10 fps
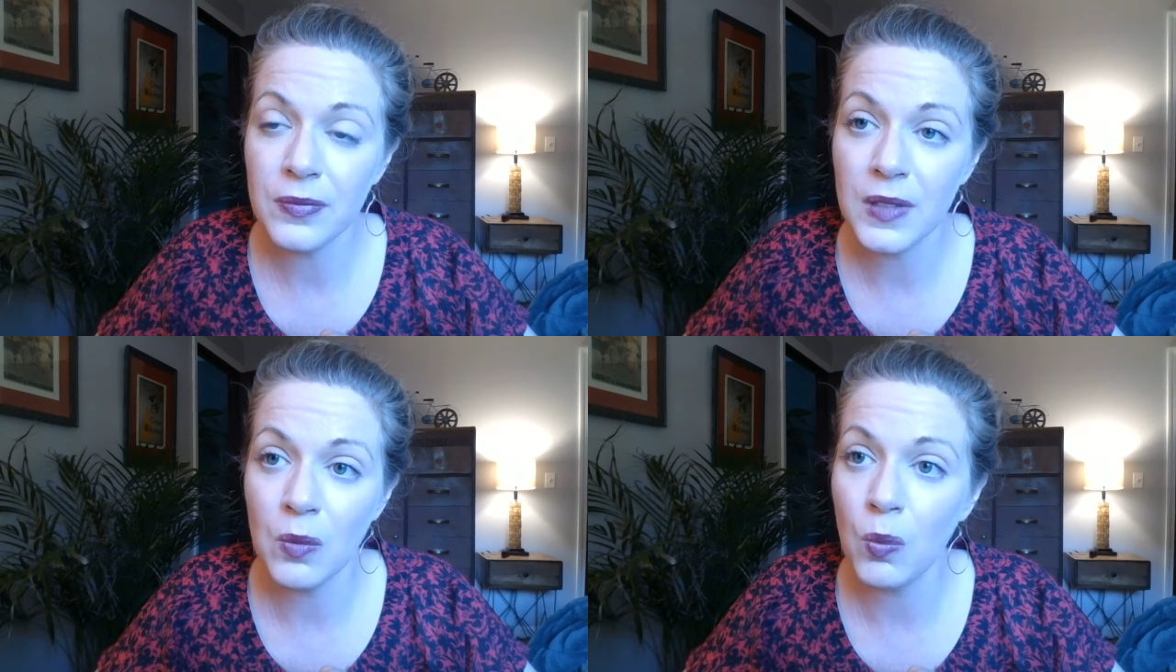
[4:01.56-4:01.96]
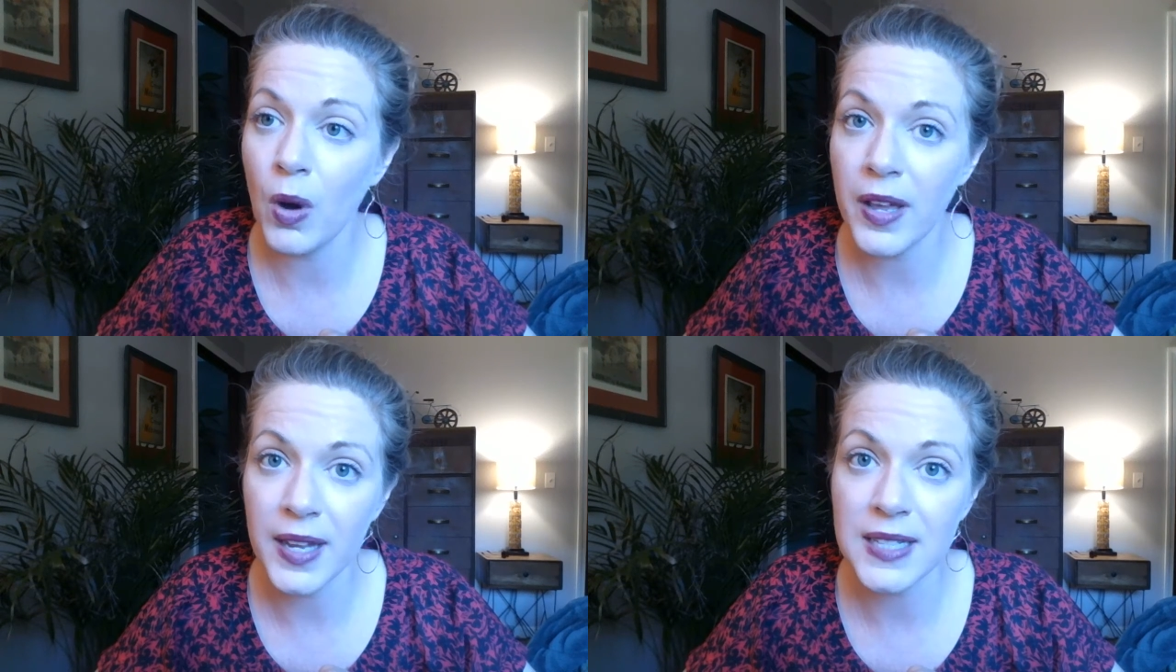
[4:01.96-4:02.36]

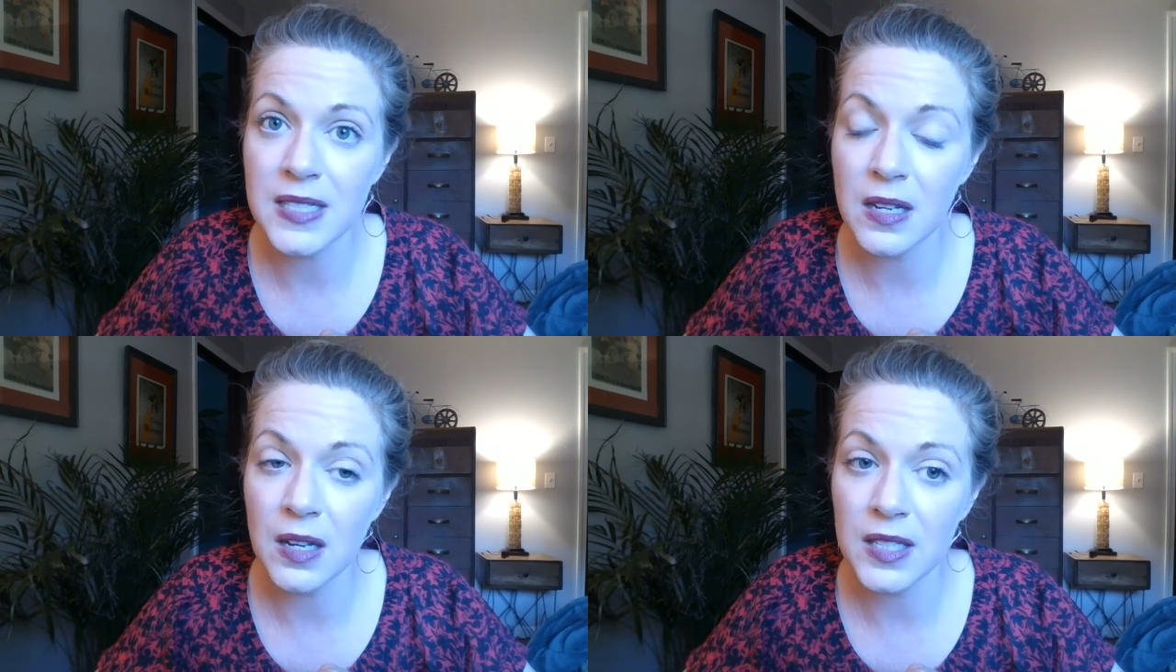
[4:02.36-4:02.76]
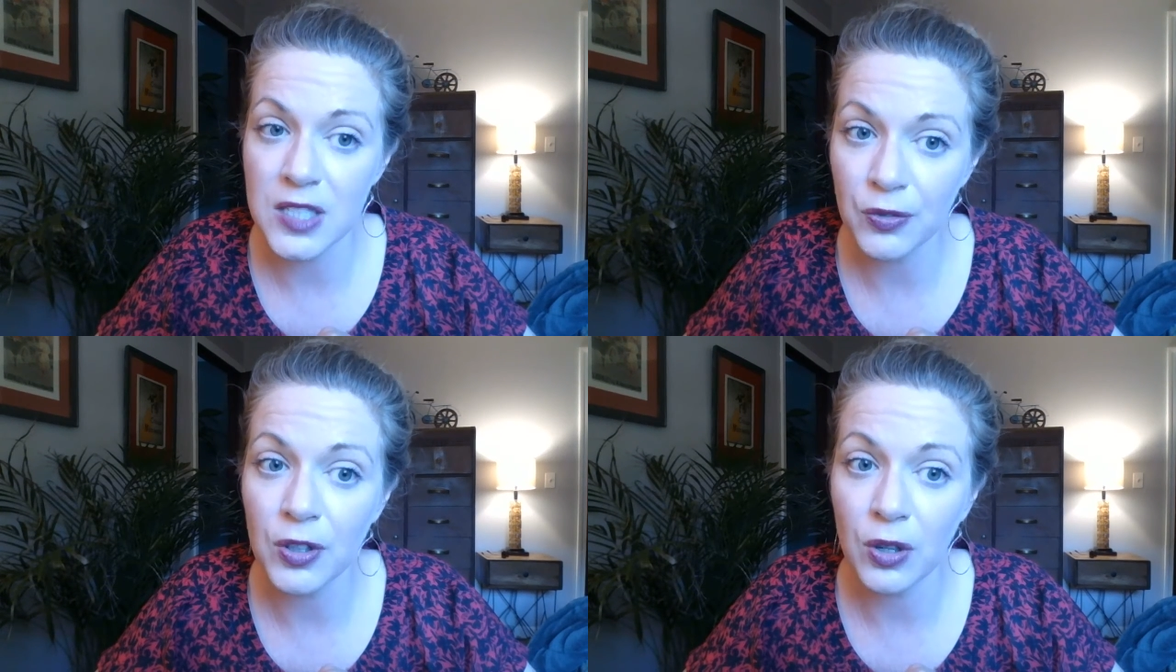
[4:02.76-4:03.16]
what a
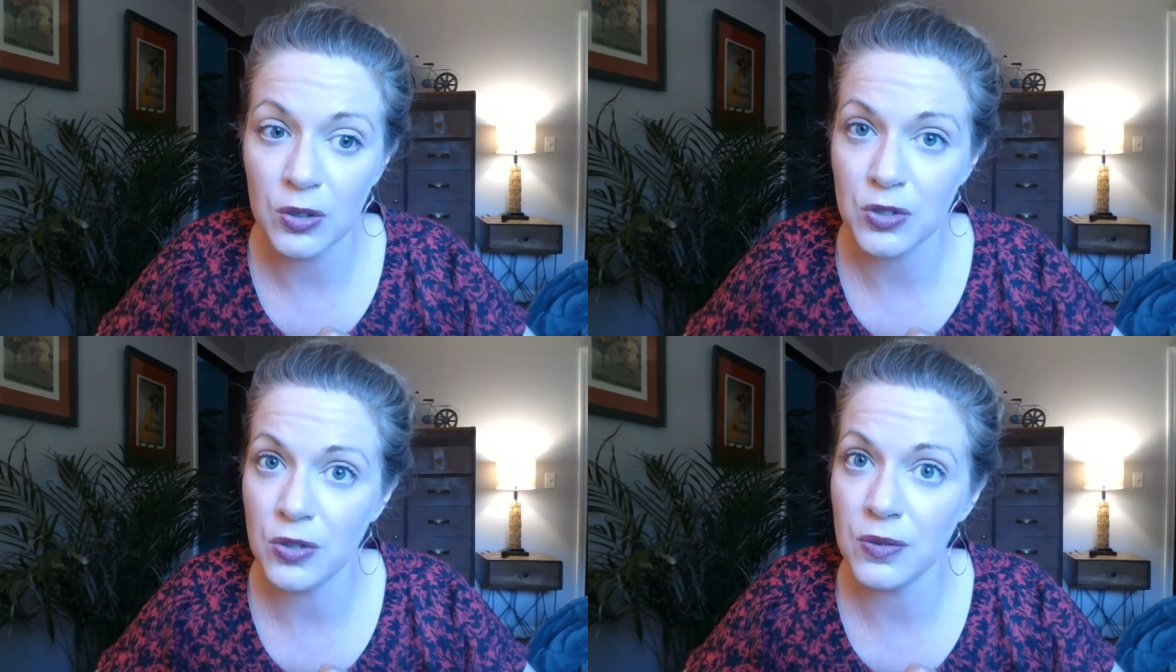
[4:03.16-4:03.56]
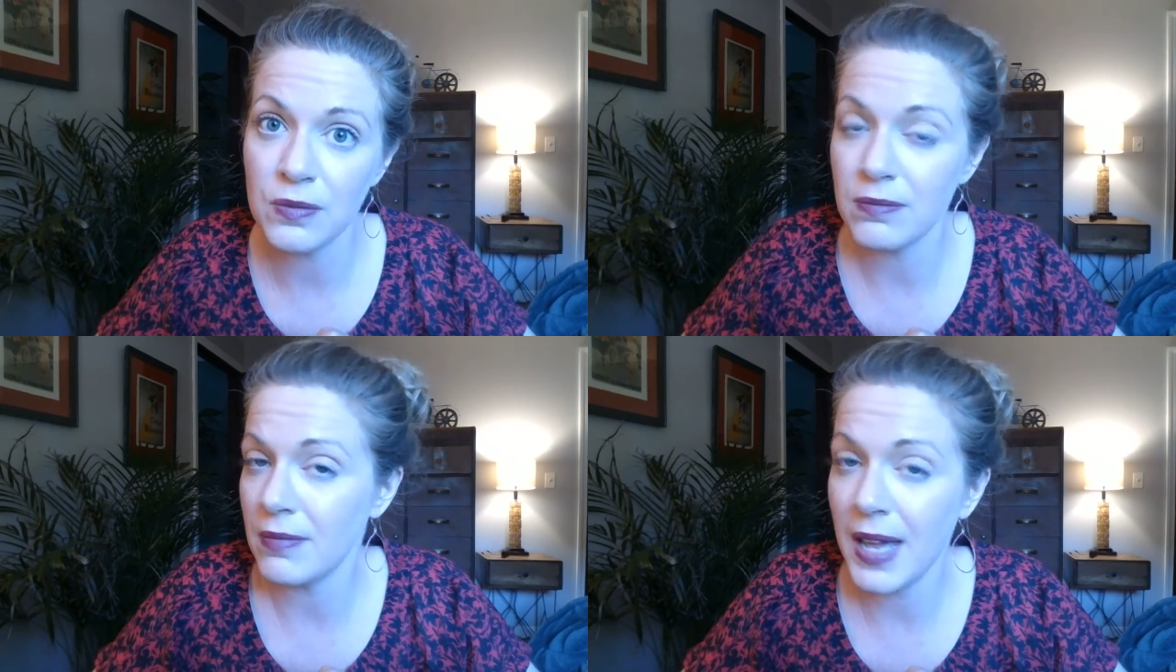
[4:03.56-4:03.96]
different
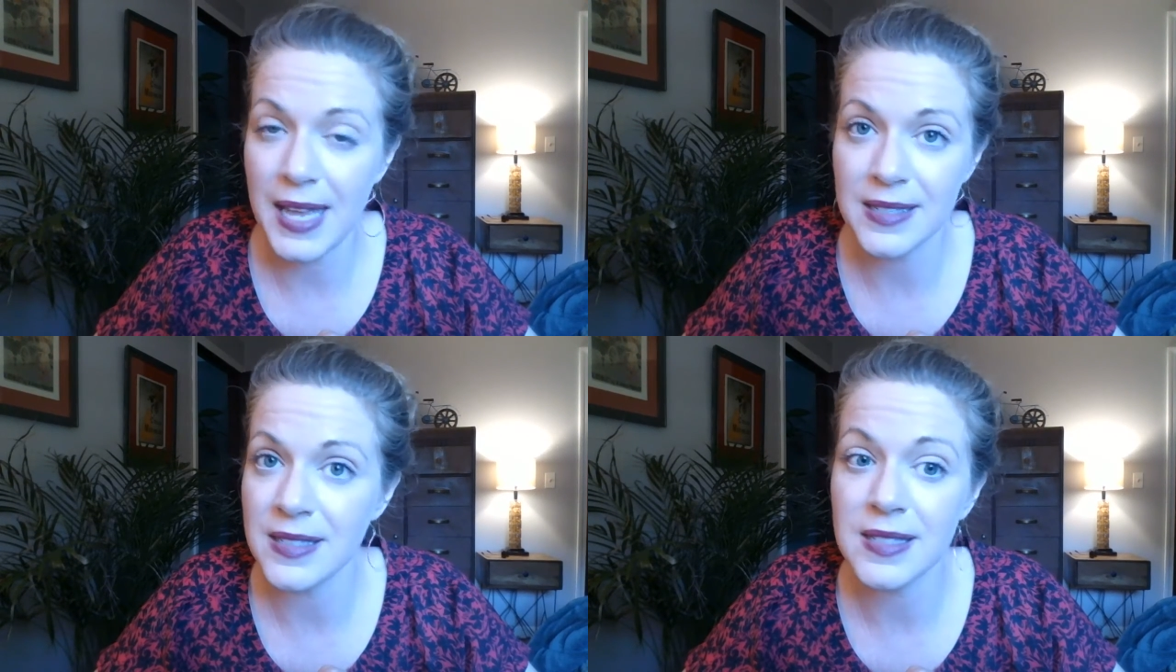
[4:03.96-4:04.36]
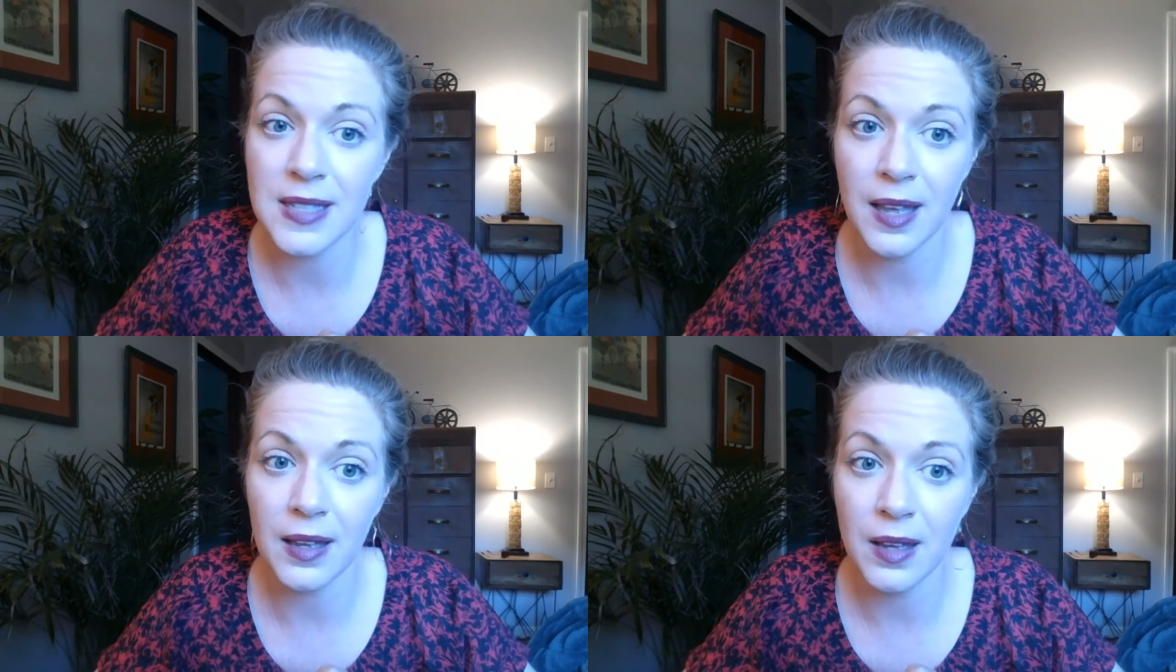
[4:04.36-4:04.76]
culture has to
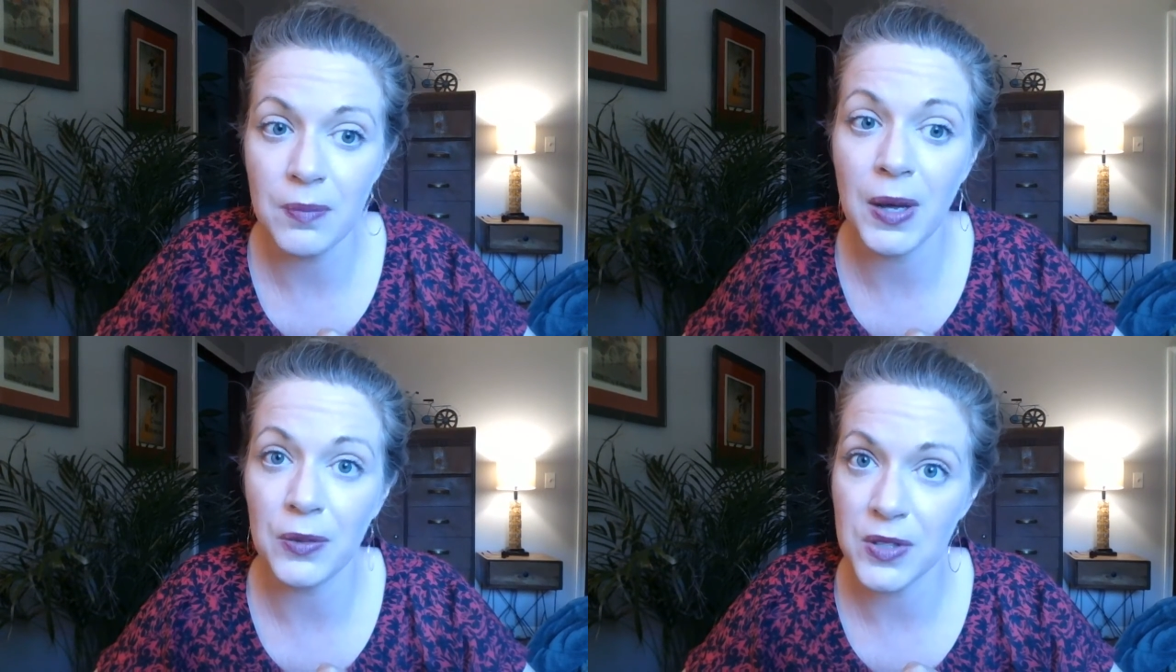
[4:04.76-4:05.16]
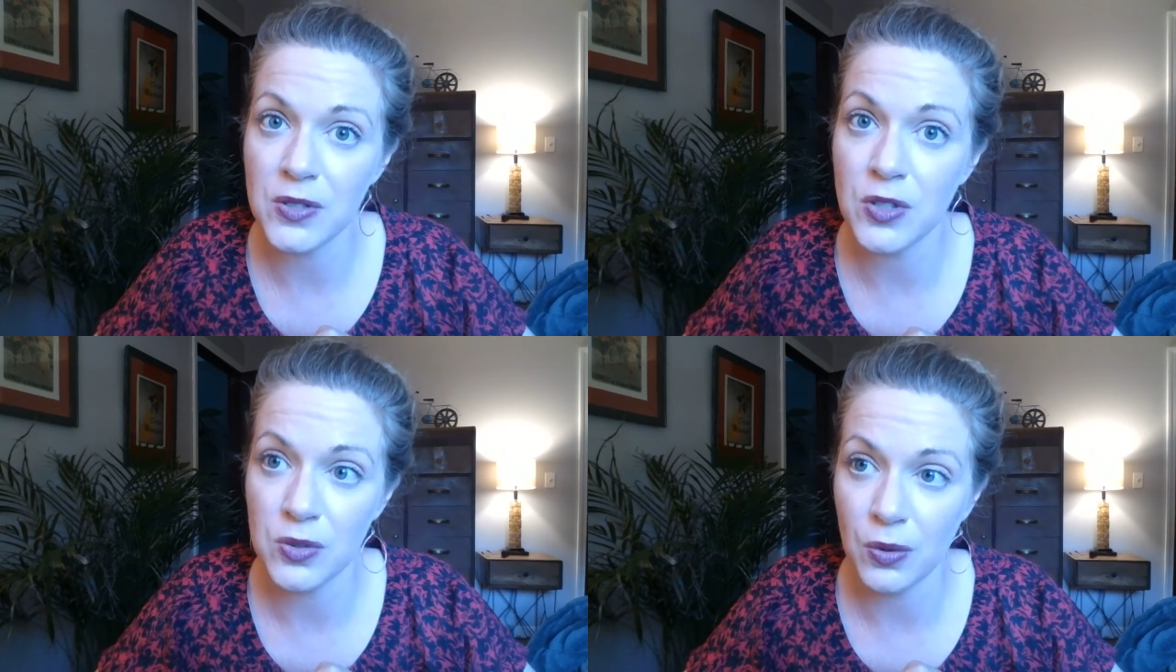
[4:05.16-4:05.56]
say about
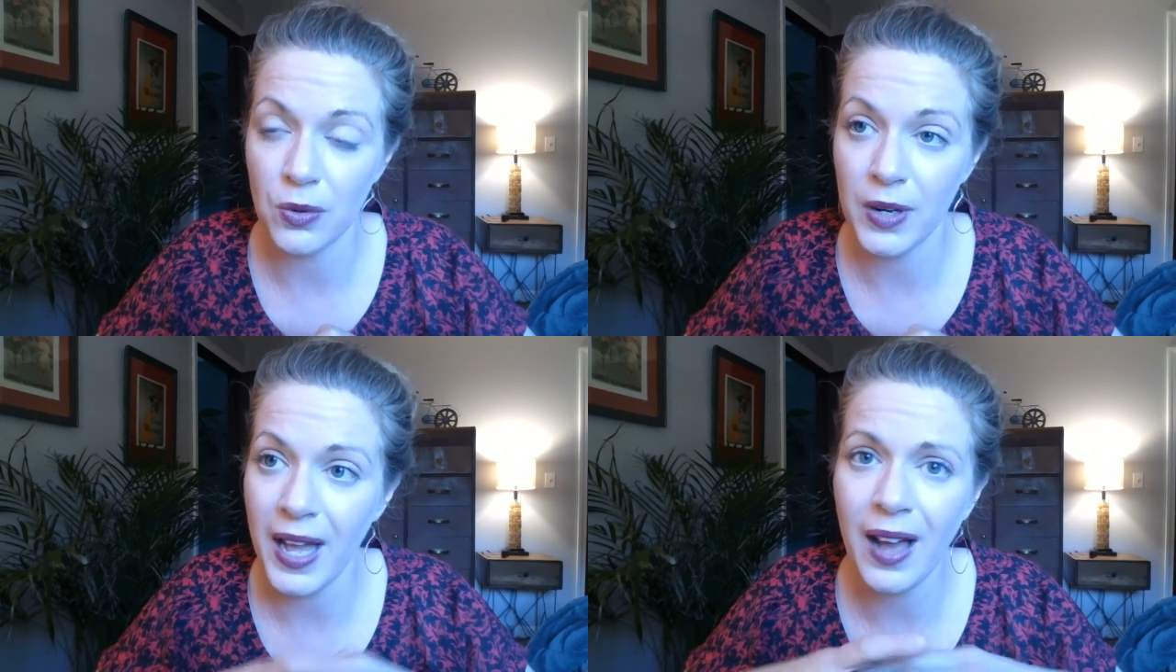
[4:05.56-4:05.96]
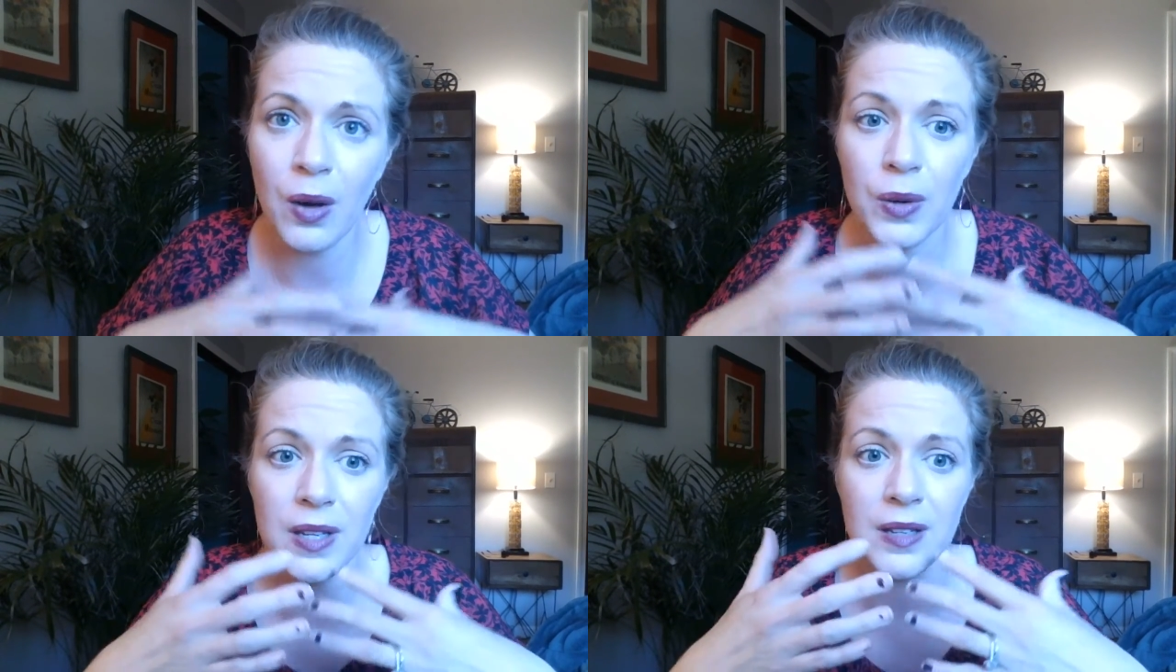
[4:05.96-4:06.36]
this disorder and
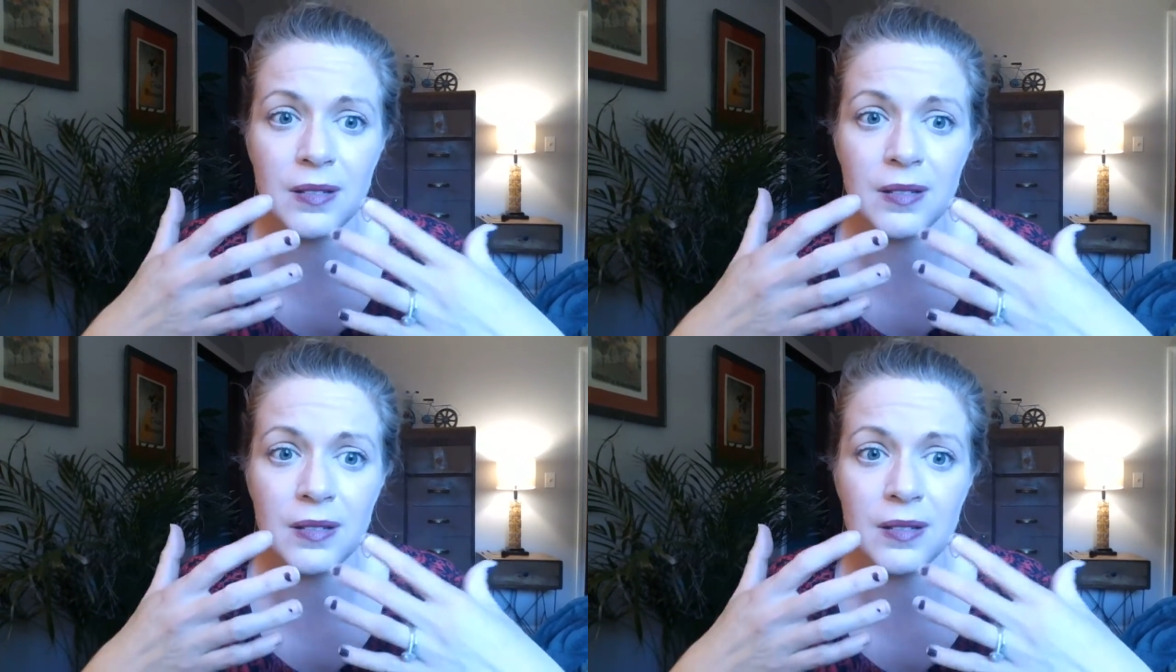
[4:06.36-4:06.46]
how